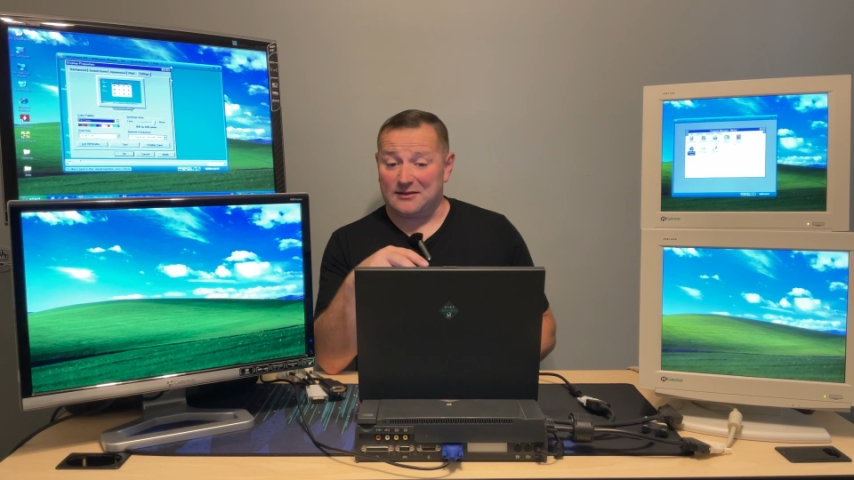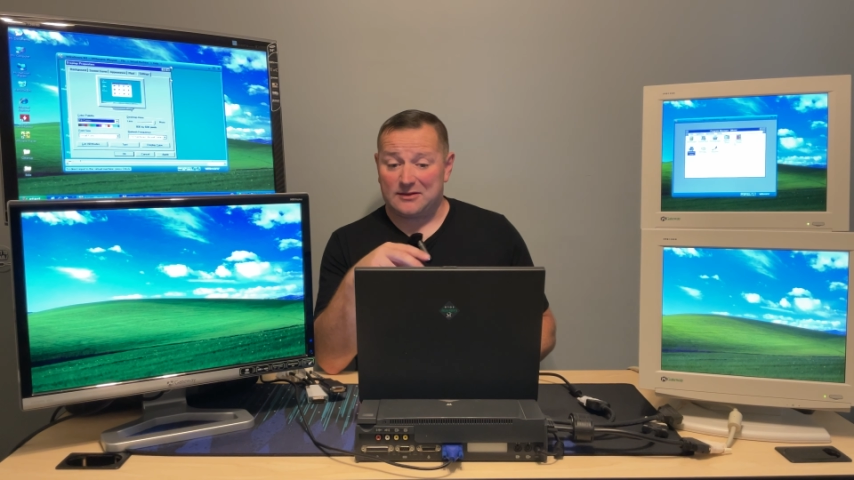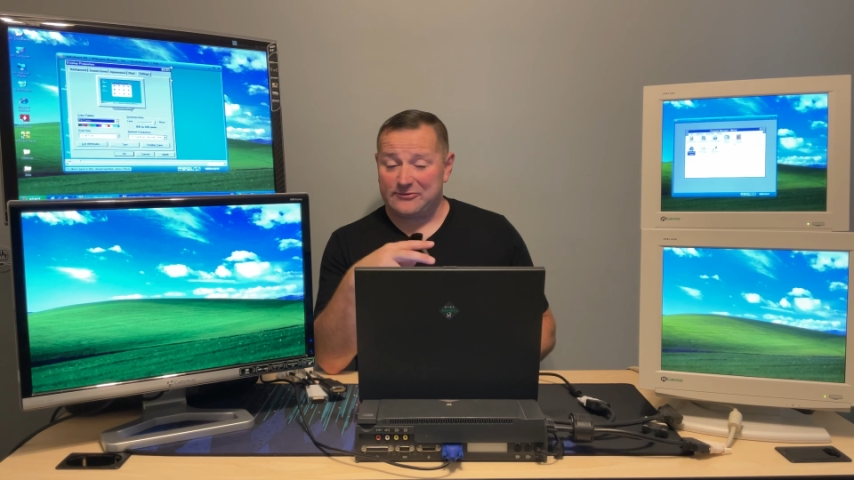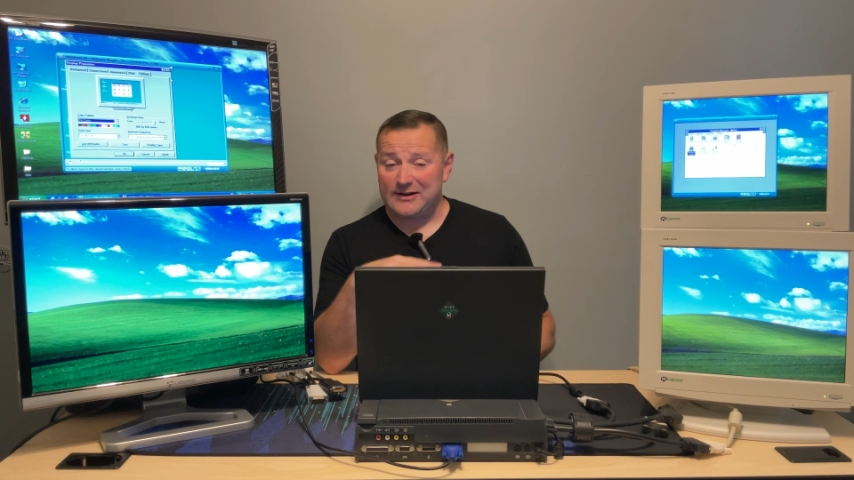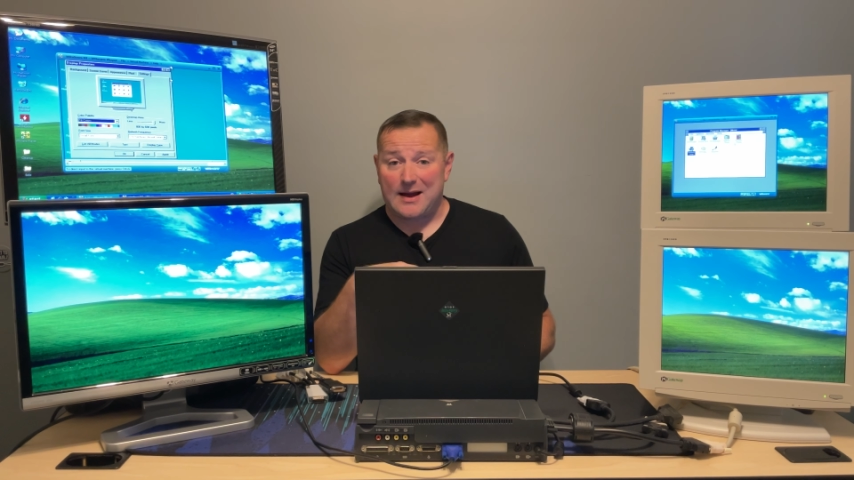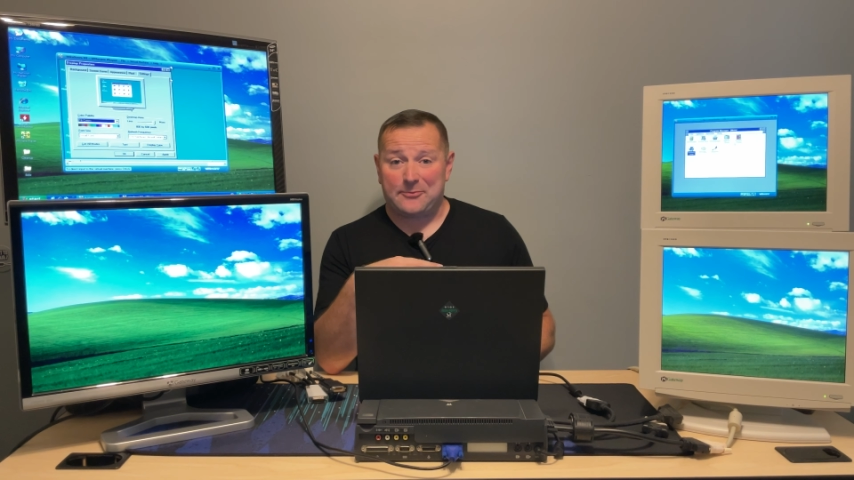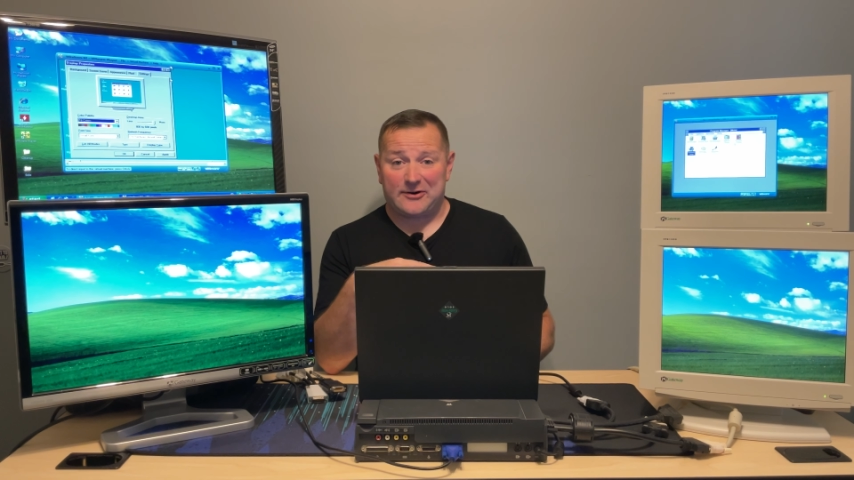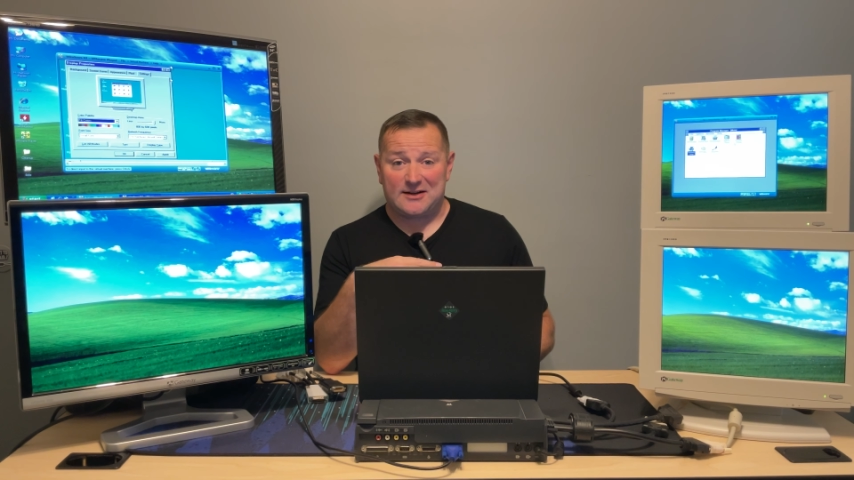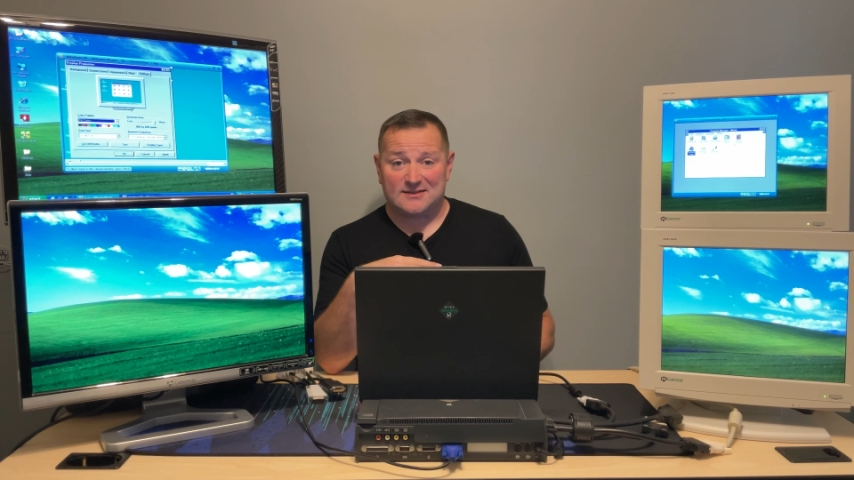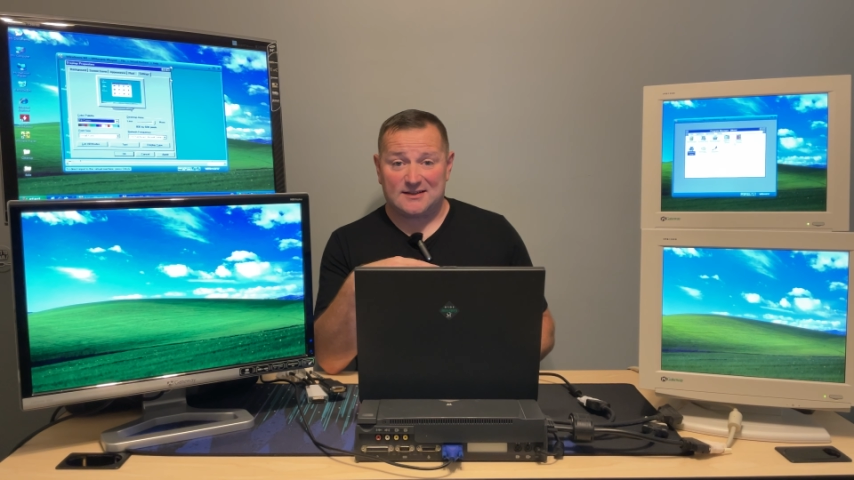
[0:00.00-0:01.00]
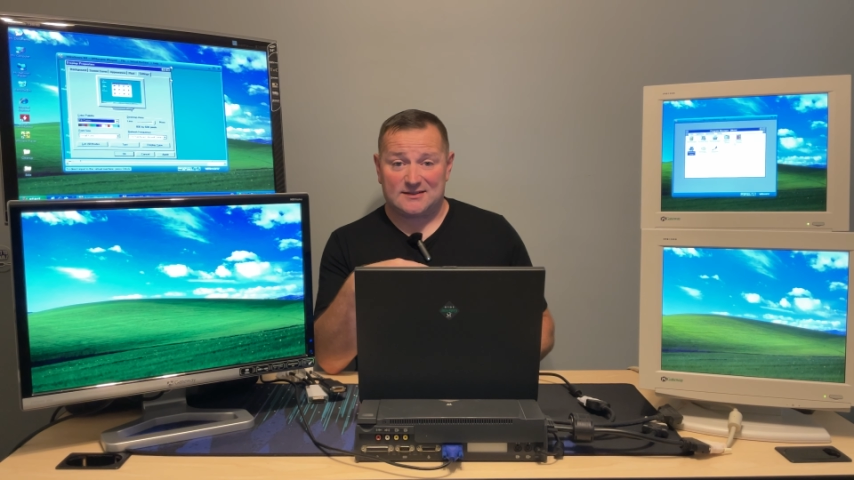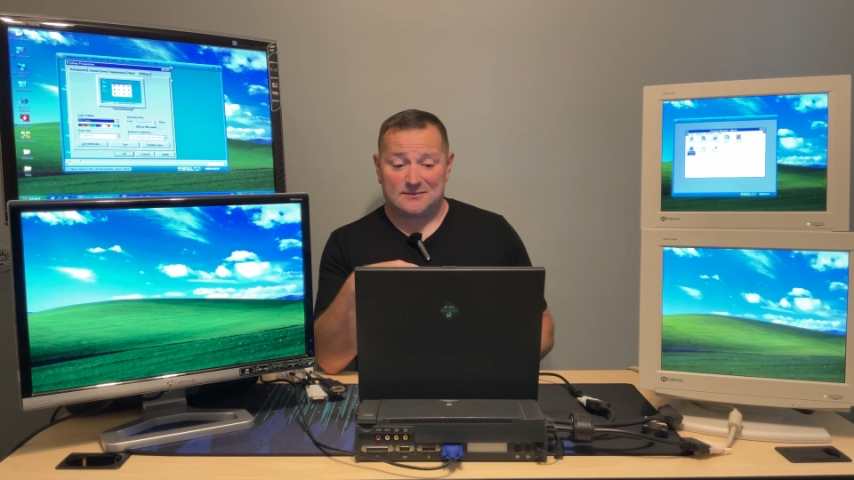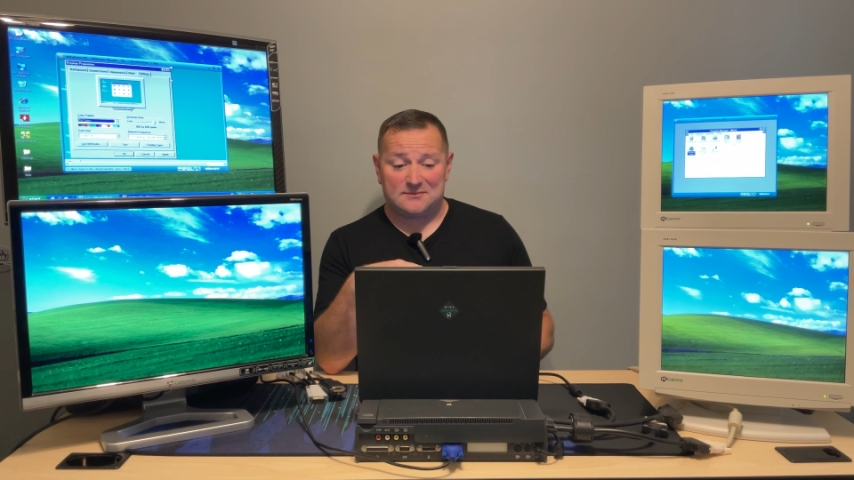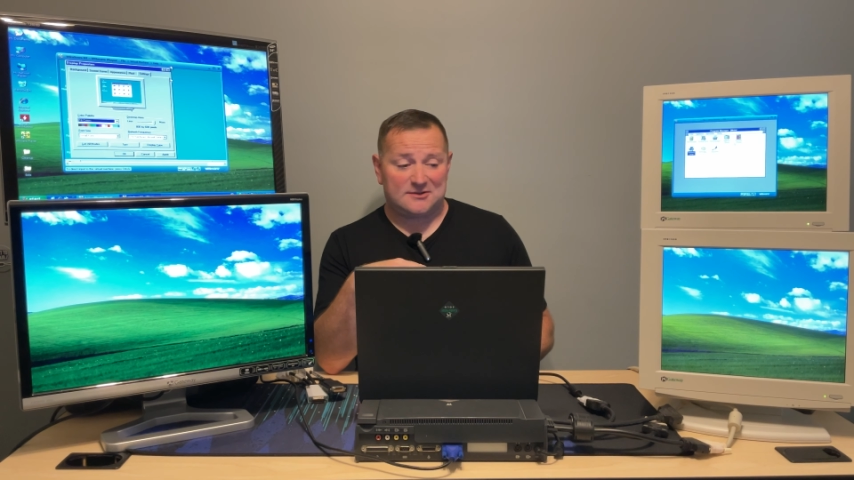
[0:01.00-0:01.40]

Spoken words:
3 operating systems.